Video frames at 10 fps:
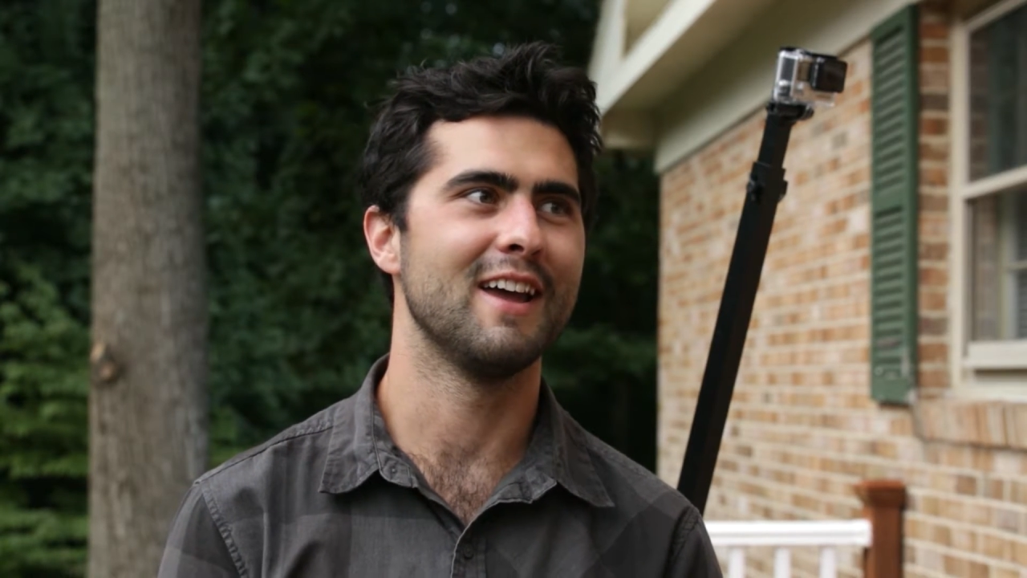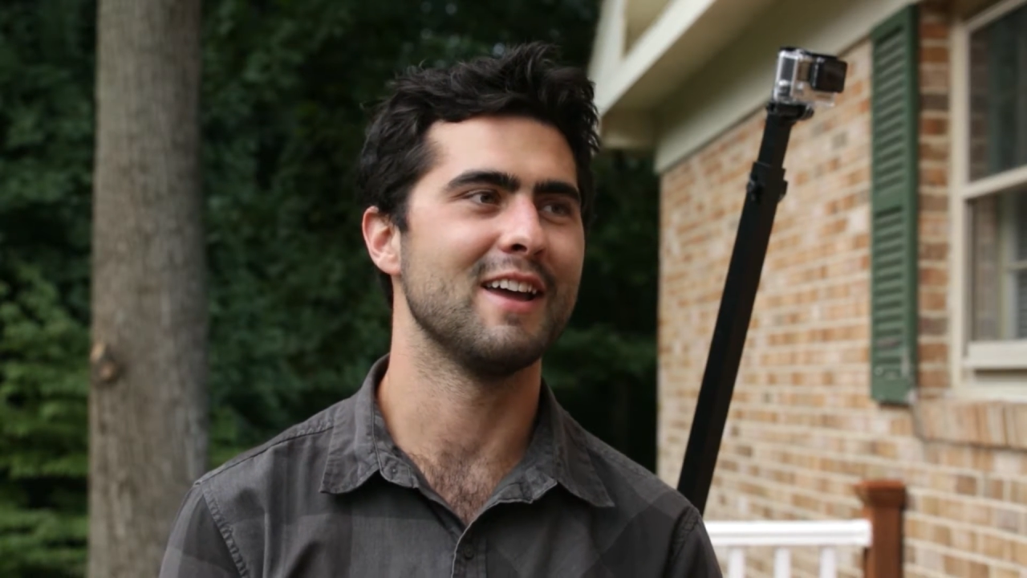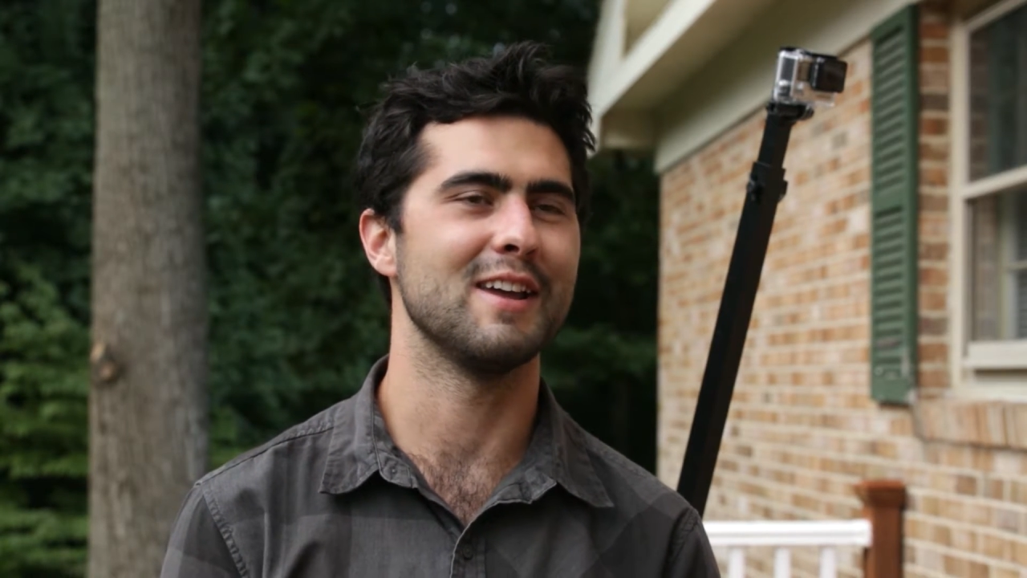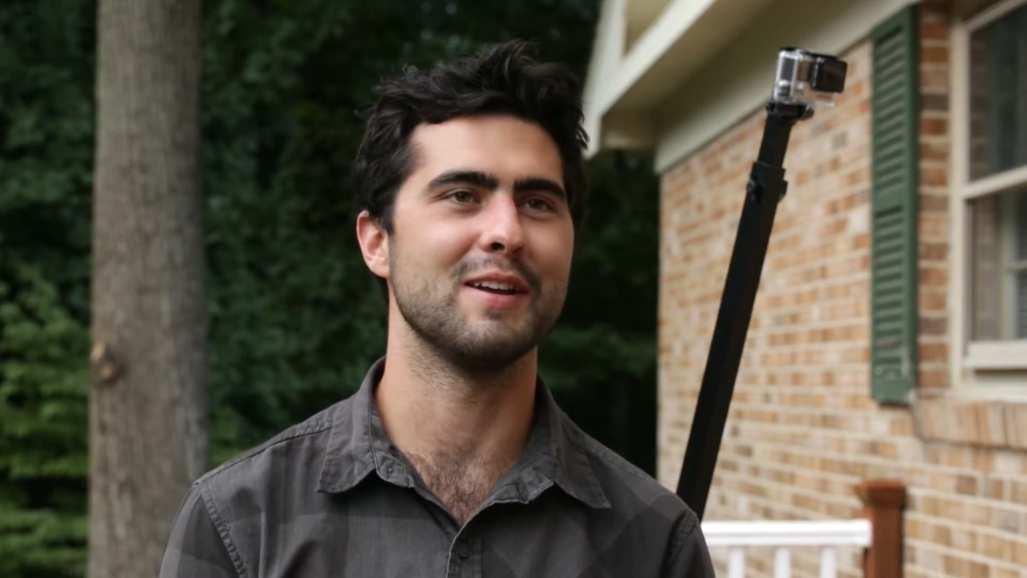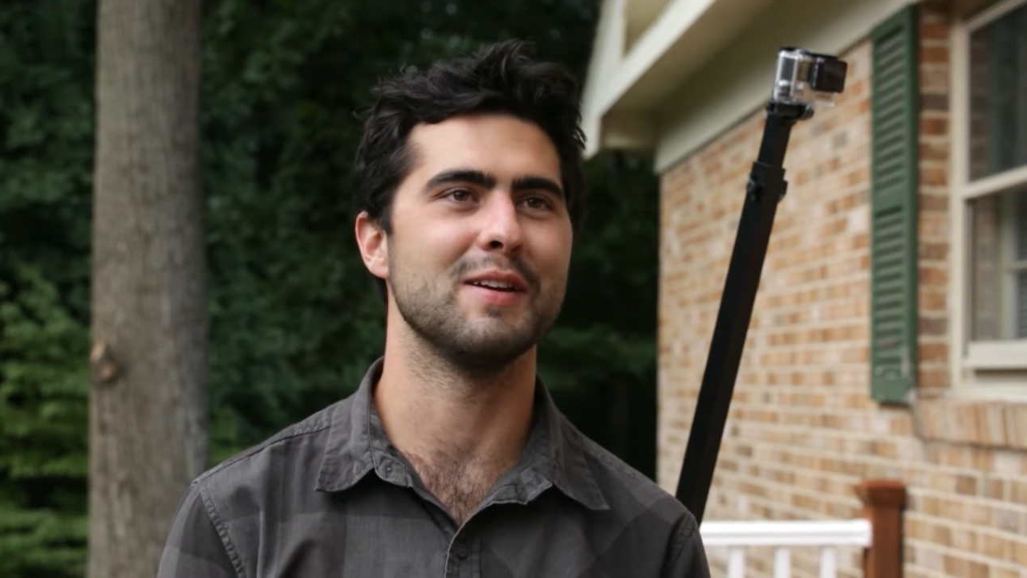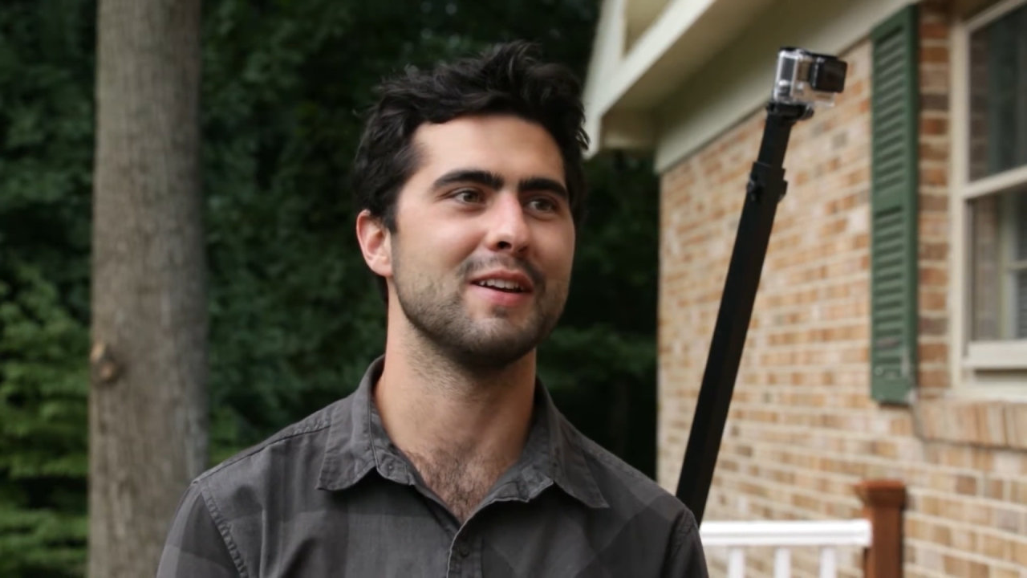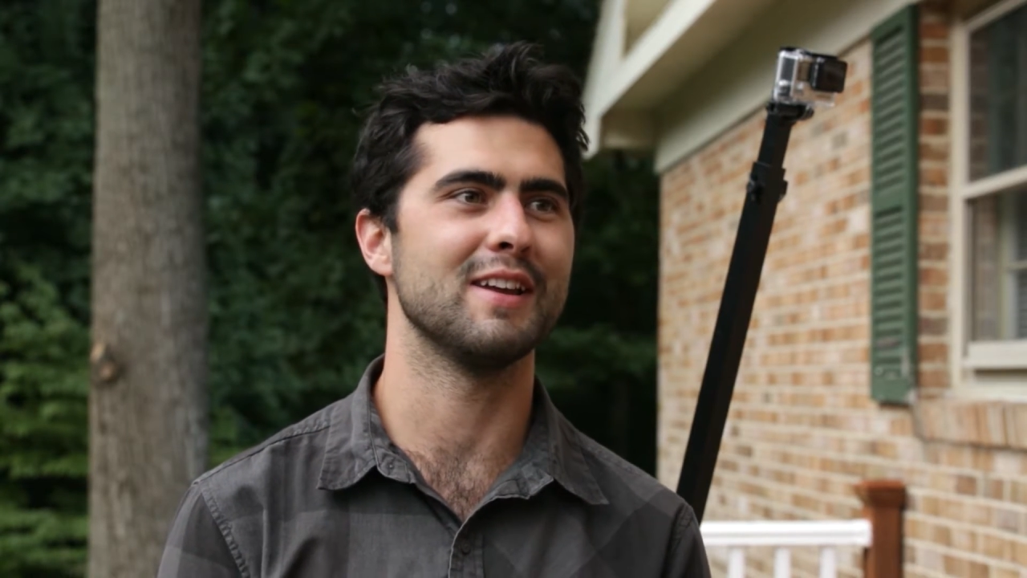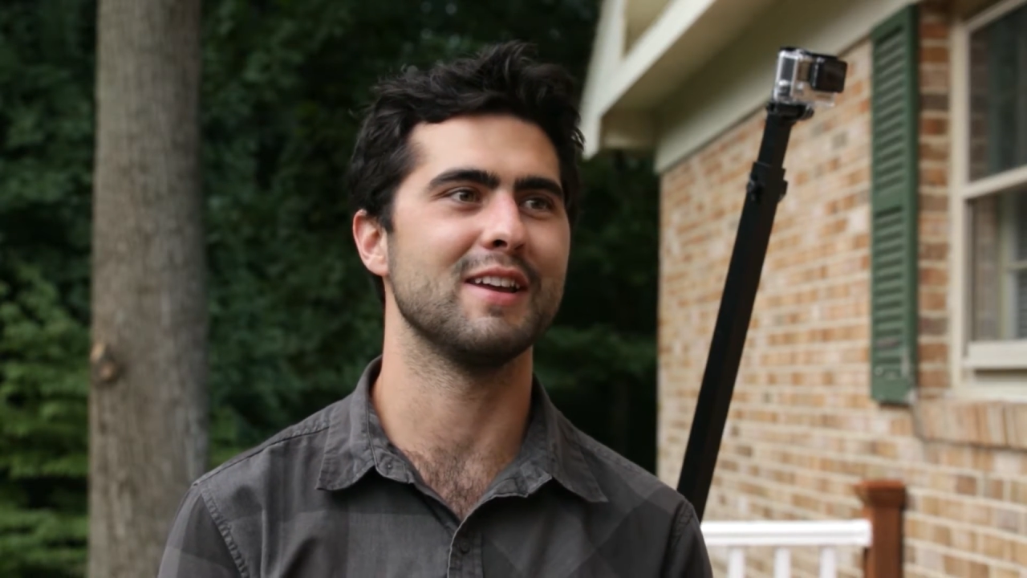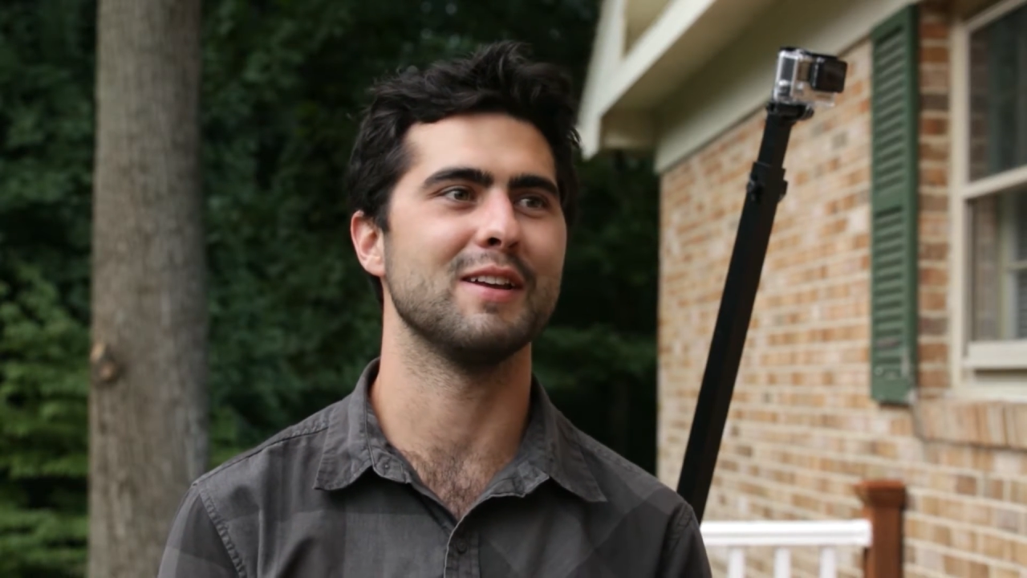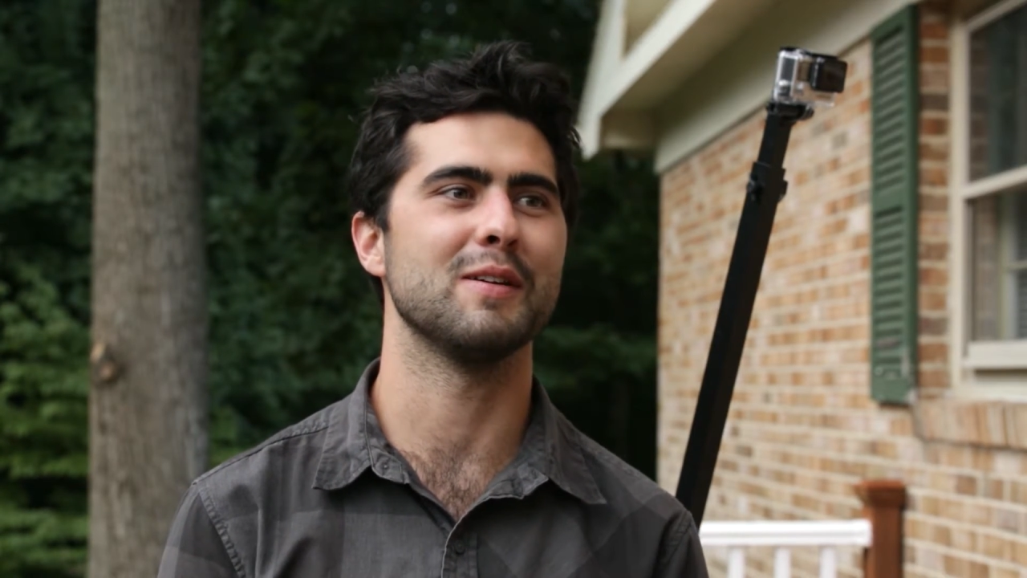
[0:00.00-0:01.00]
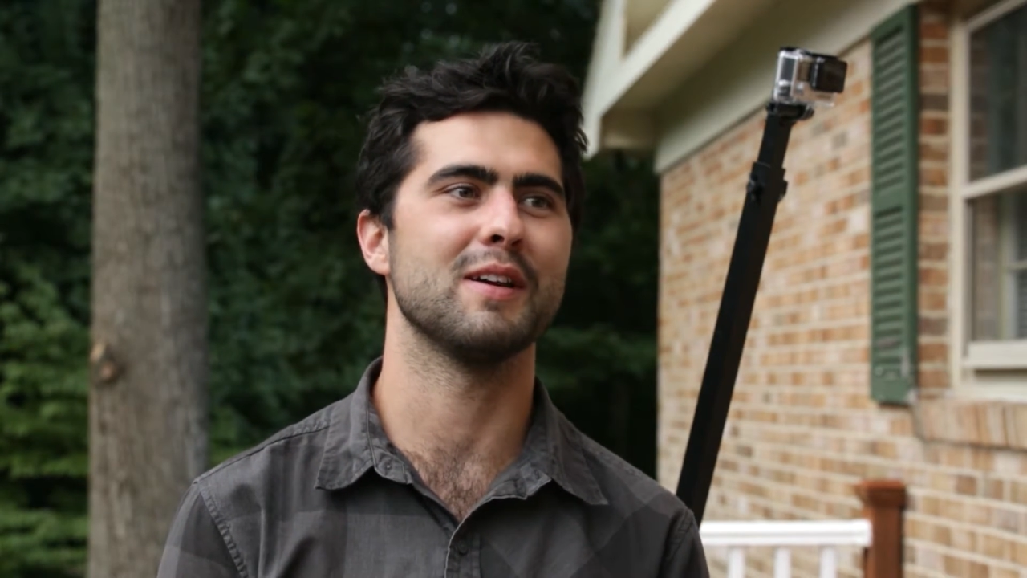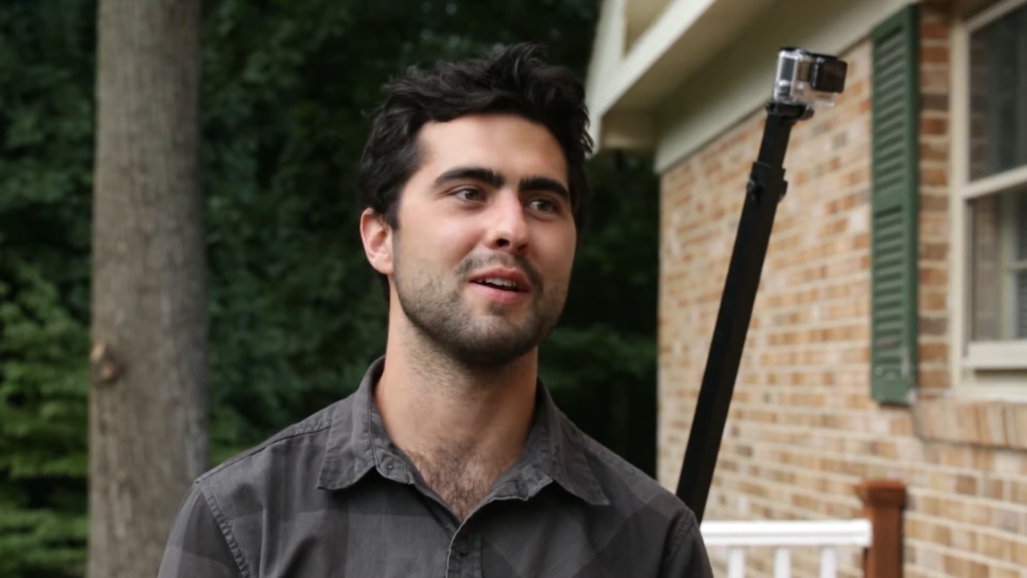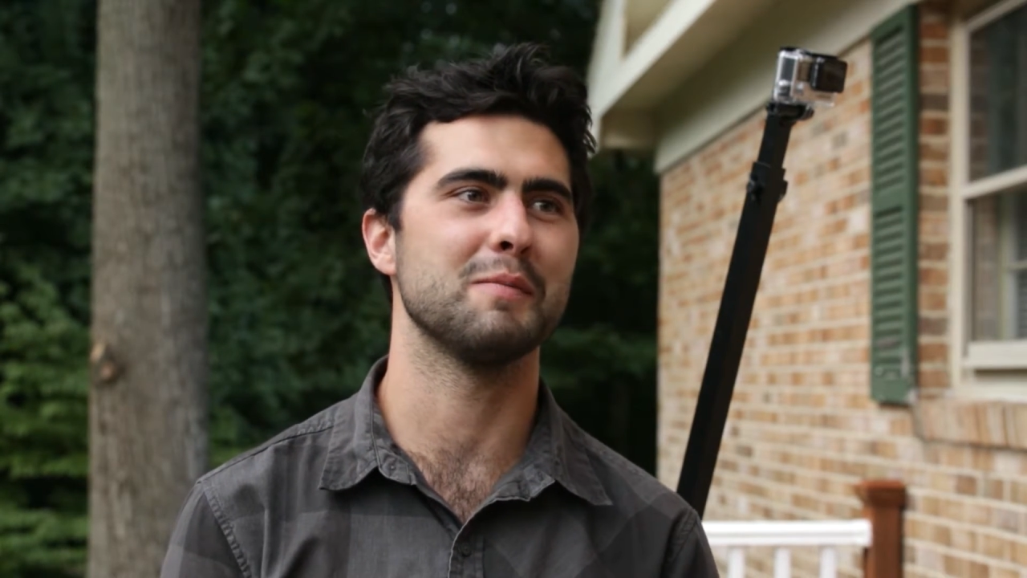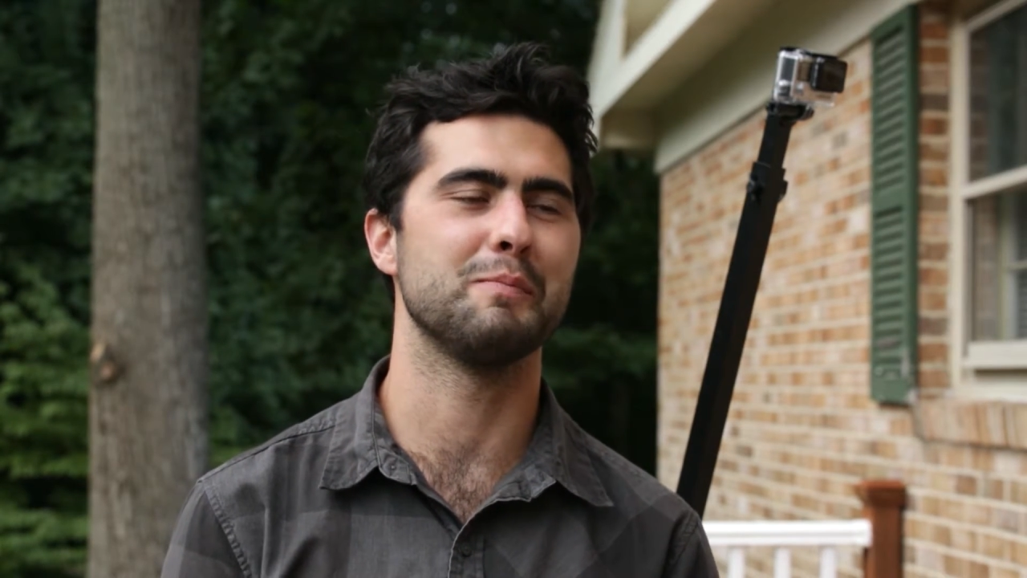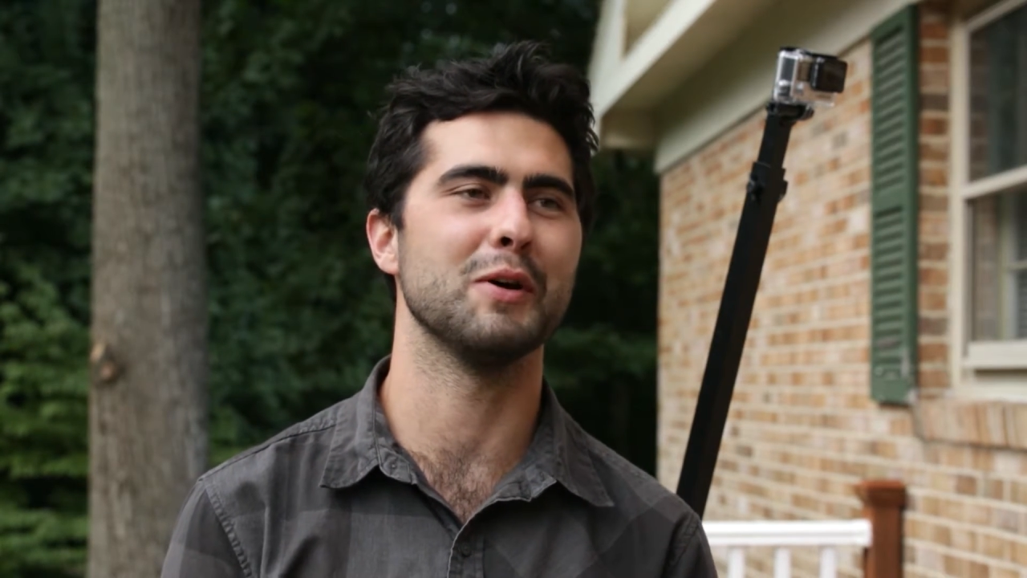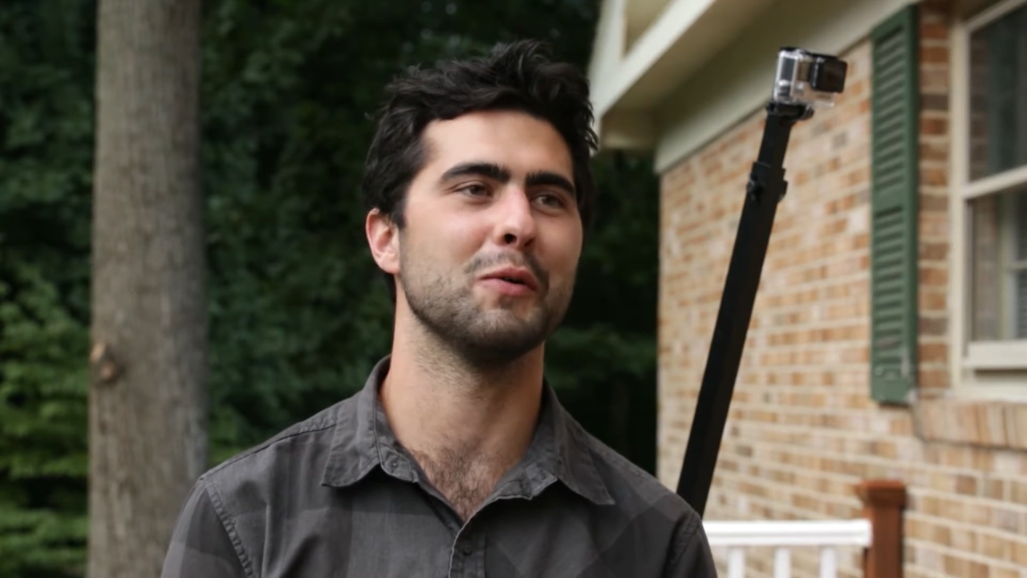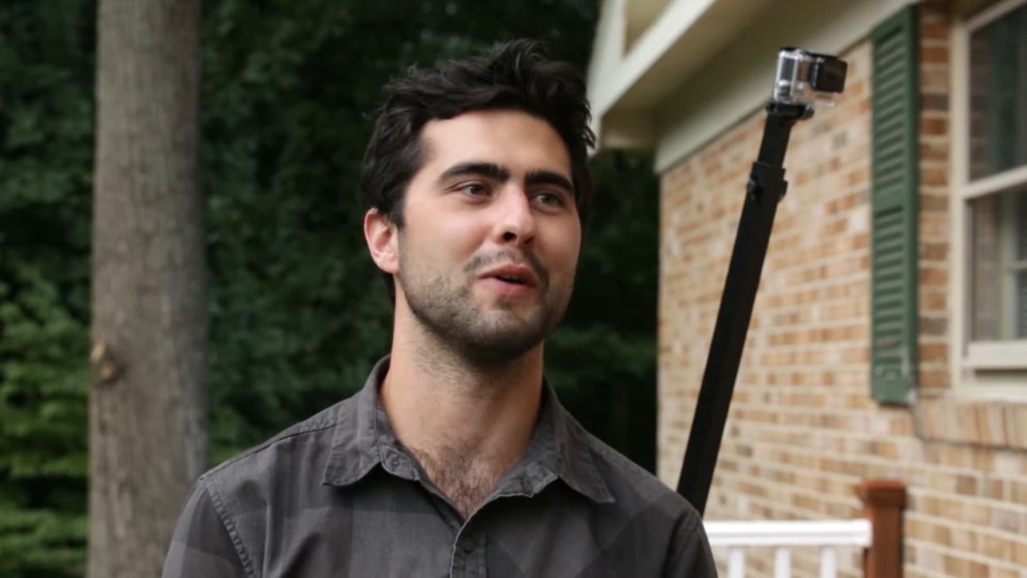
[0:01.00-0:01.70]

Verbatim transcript: he he built